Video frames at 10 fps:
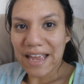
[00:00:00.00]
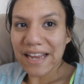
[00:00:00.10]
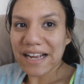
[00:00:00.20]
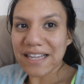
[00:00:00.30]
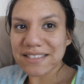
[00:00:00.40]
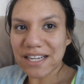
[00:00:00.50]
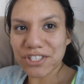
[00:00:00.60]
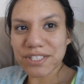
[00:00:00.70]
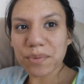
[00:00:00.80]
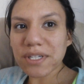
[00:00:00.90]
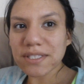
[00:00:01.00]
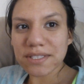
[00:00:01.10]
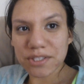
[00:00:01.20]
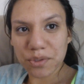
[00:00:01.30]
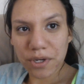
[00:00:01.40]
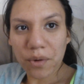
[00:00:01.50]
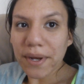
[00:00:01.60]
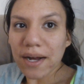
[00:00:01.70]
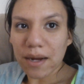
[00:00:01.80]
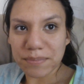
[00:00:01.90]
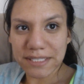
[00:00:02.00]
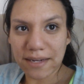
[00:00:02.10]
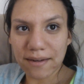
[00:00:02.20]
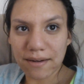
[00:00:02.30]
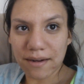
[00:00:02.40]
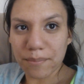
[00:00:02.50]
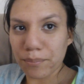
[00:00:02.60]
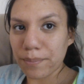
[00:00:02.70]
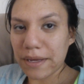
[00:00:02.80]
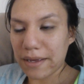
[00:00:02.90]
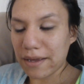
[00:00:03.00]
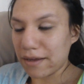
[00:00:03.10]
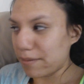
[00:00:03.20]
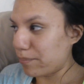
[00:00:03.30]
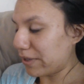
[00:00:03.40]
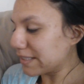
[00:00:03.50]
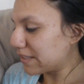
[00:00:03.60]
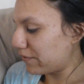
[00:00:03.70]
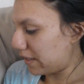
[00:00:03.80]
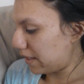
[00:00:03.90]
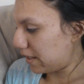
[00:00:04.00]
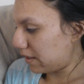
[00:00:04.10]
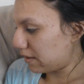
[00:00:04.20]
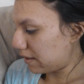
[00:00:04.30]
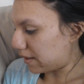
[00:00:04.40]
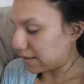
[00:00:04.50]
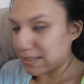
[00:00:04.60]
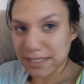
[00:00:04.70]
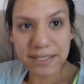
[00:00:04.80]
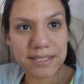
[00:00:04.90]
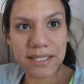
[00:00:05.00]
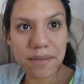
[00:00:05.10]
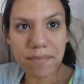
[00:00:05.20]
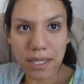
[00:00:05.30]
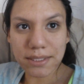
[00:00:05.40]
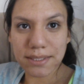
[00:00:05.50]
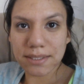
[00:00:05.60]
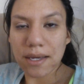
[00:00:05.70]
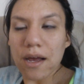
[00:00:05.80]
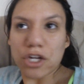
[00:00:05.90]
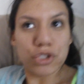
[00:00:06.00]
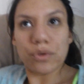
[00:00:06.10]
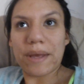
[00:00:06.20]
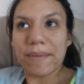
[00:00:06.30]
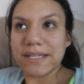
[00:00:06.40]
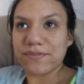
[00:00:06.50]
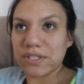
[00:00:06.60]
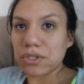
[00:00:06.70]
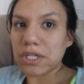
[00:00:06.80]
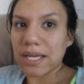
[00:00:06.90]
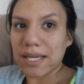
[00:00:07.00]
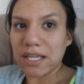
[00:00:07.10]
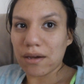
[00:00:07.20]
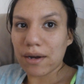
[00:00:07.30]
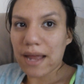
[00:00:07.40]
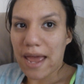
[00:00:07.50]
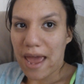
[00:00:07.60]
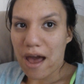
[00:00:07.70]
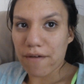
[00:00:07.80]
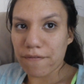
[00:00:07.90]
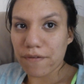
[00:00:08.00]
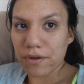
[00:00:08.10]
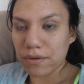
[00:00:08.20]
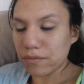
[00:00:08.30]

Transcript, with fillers: Hey guys, I just wanted to do a quick update. Um, uh, breastfeeding at 16 months, so that makes Victoria a year and a half,